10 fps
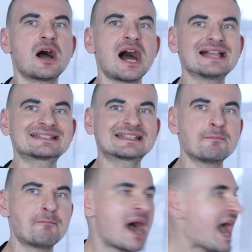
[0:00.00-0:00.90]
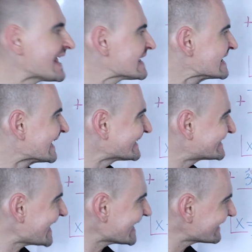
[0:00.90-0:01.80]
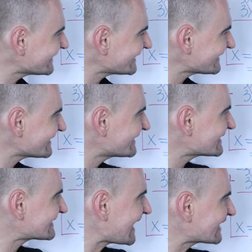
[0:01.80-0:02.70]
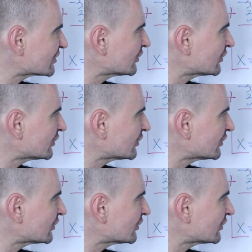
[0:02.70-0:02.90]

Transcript: answer by taking the, this x